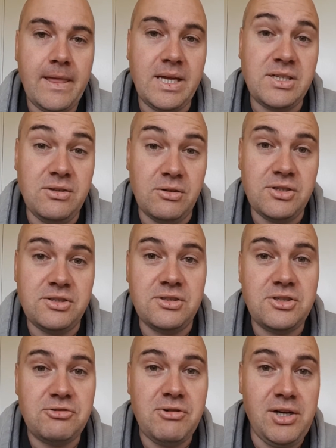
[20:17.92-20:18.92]
it's not just the
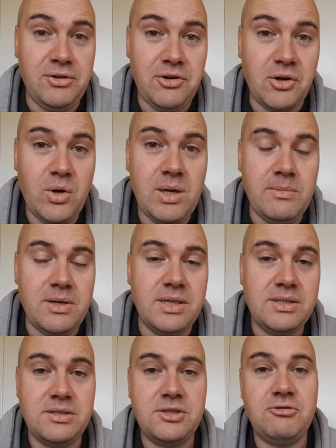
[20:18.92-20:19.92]
strain on your equipment,
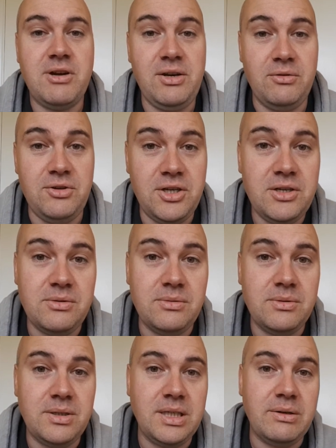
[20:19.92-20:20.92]
it's the strain on you,
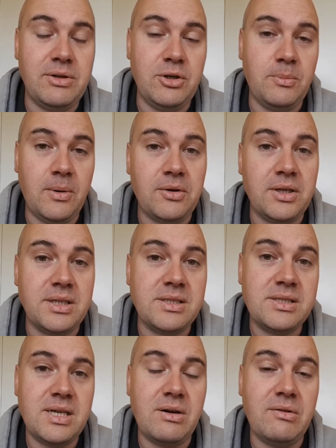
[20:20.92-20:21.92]
you know, and your body
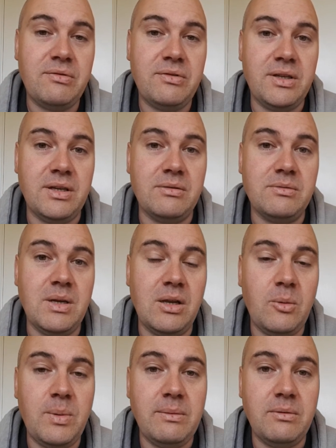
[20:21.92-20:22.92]
itself. You know, a
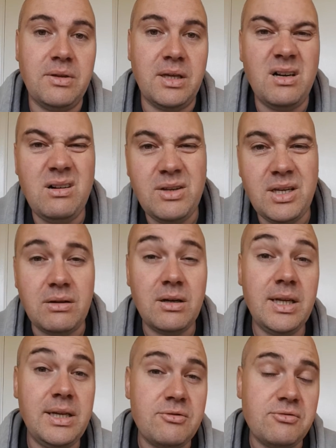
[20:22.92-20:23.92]
lot of people think, oh, you know,
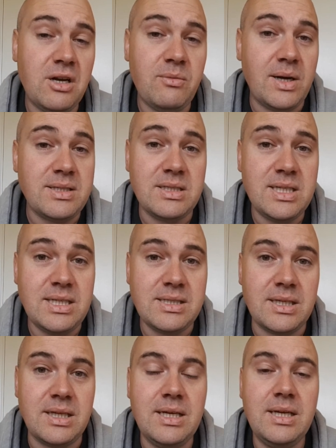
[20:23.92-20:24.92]
cleaning driveways is
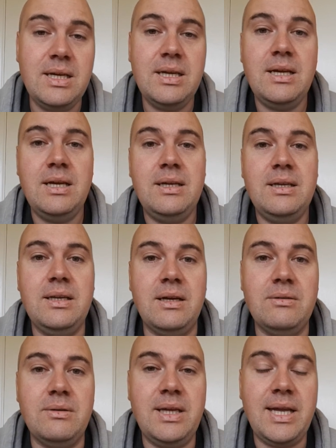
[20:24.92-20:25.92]
easy. You
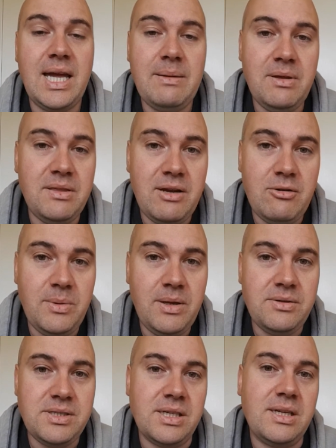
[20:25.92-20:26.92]
know, it can be
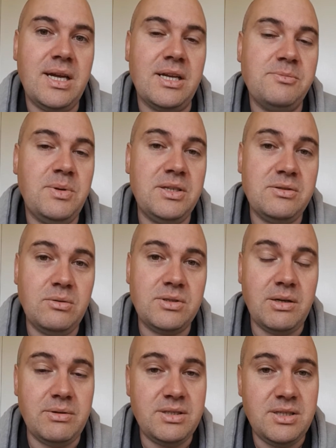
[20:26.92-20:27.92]
therapeutic, yes, but it's
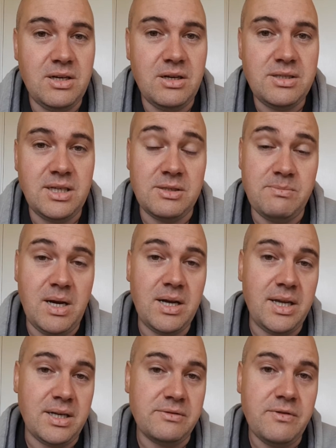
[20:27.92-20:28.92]
dirty, it's
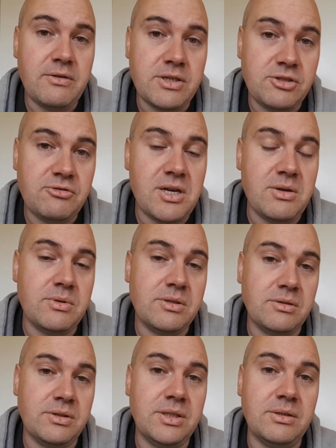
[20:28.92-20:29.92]
mucky, it's very
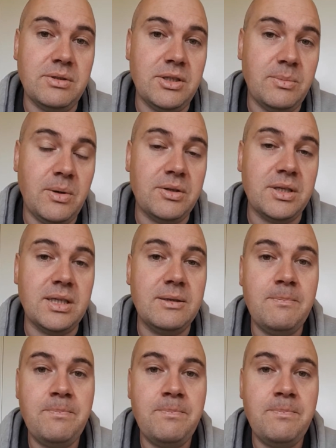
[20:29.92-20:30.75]
strenuous on you and your body.